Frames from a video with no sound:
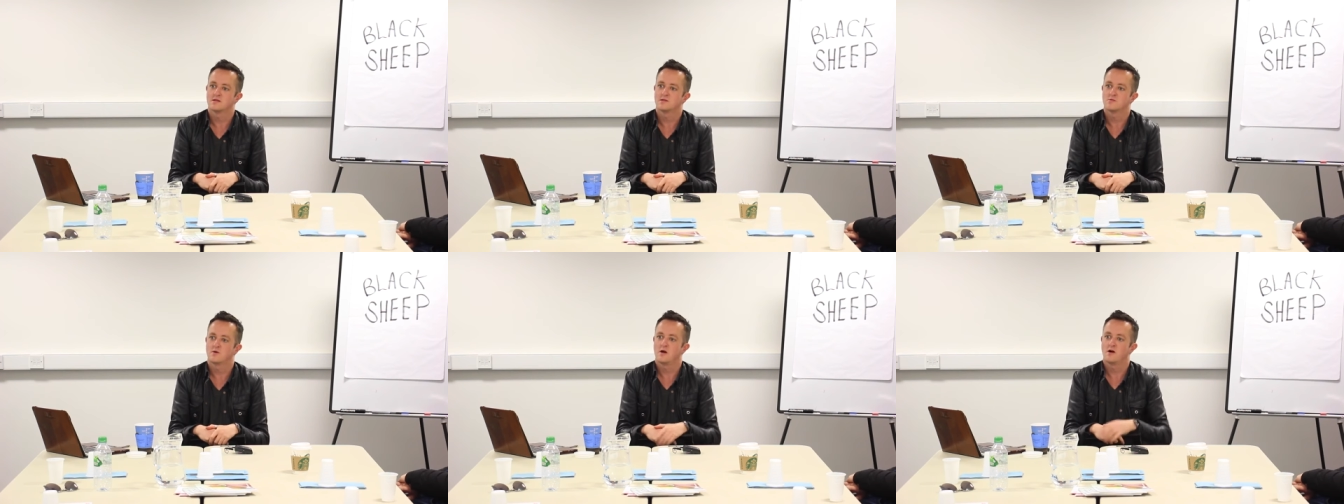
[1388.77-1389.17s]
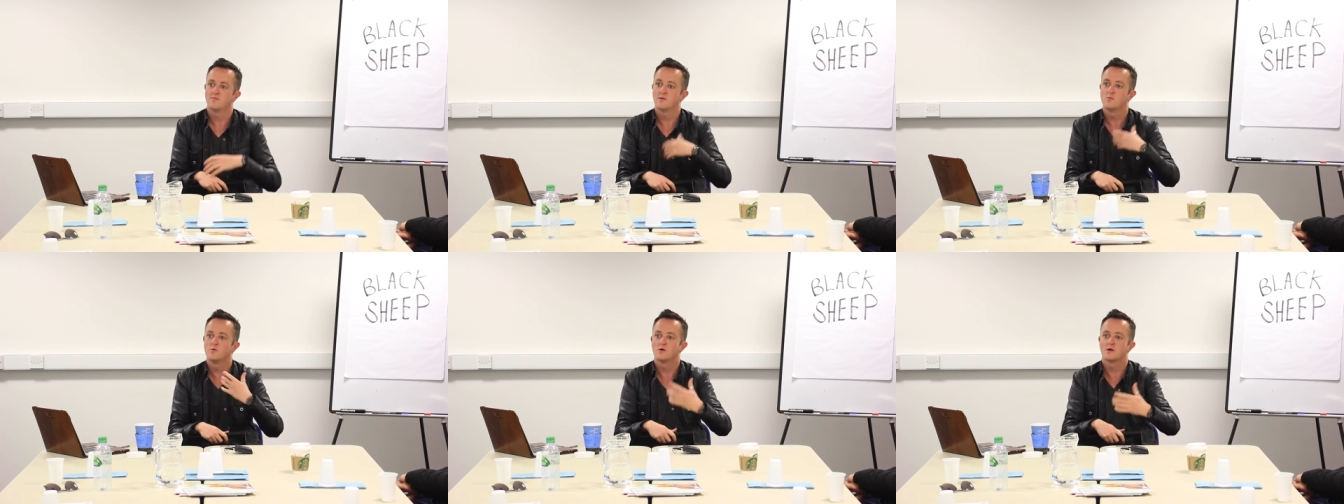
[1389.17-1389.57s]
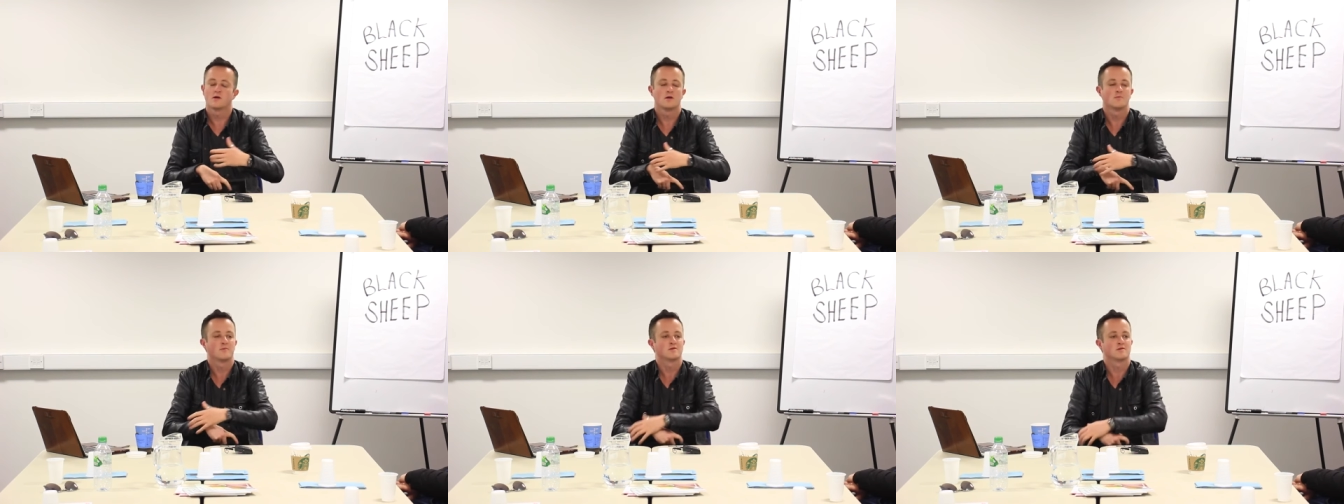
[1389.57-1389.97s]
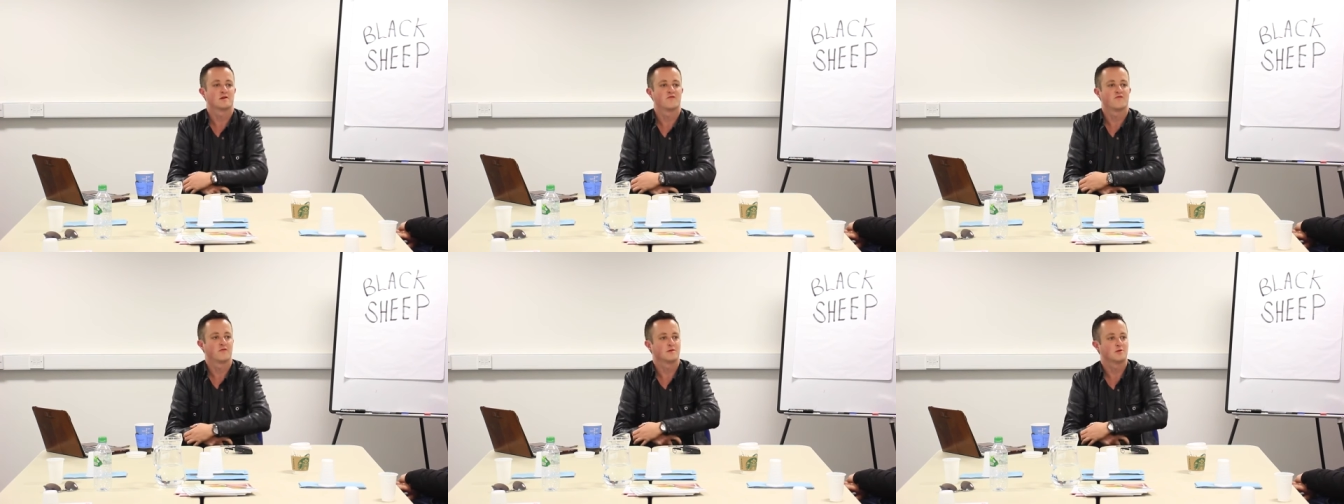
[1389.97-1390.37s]
this is what I've been working on
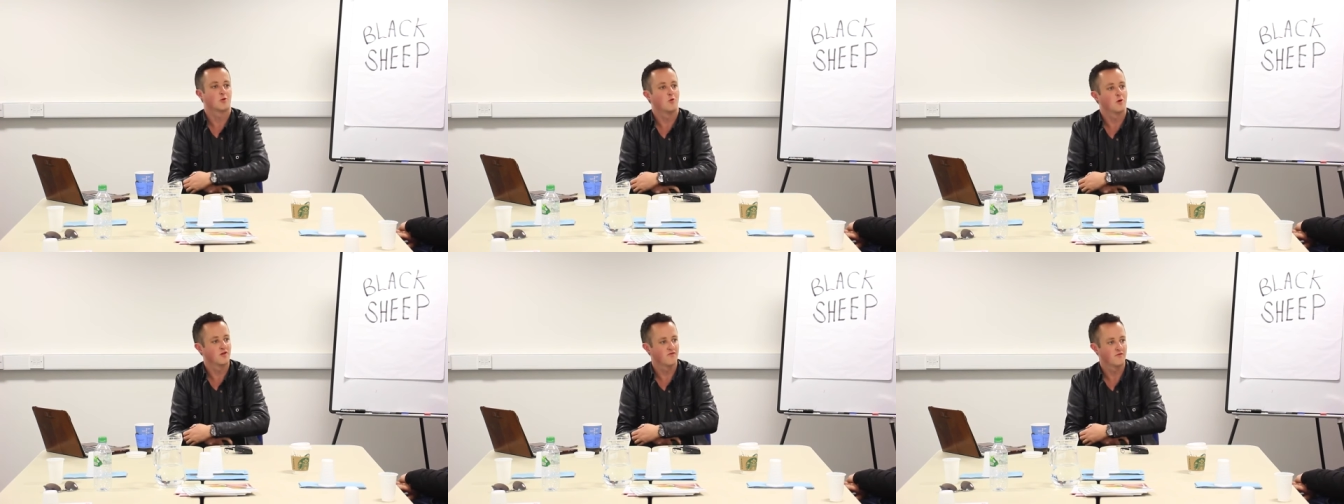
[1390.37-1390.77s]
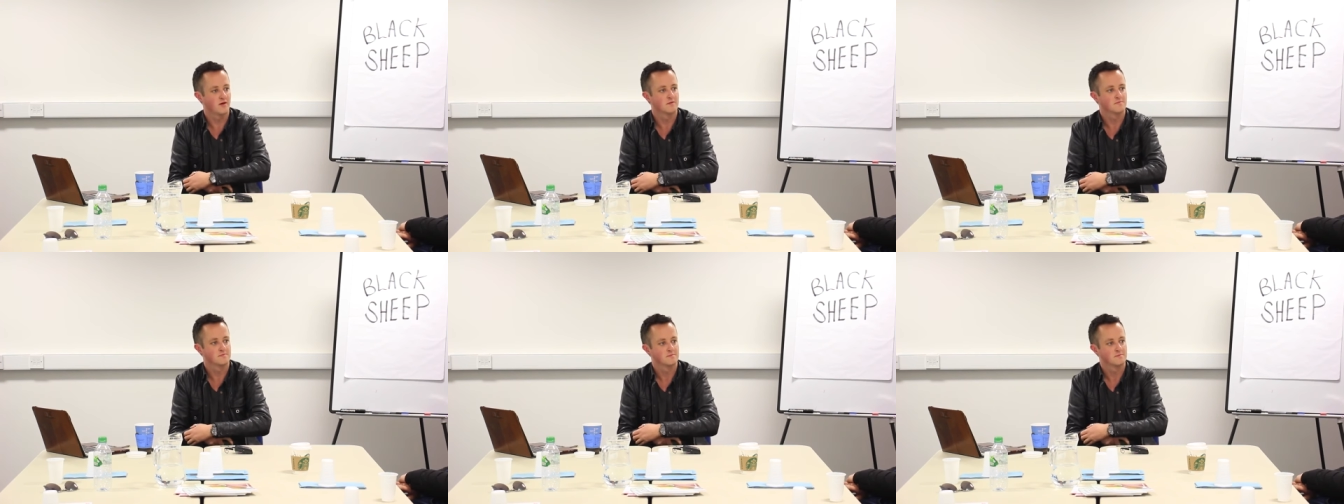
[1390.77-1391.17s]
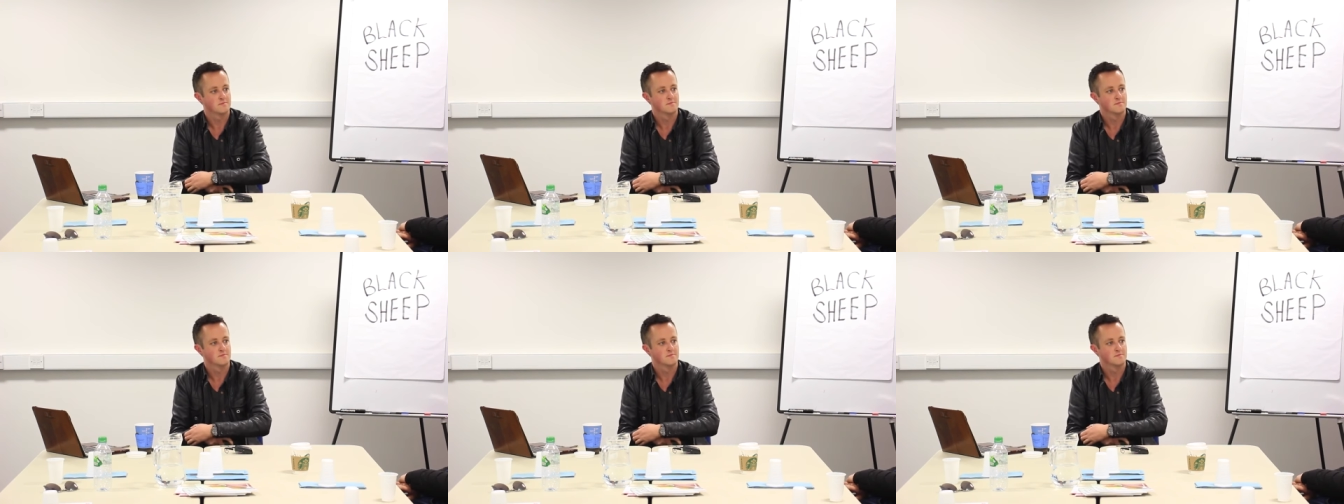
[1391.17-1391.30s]
myself, is qualifying.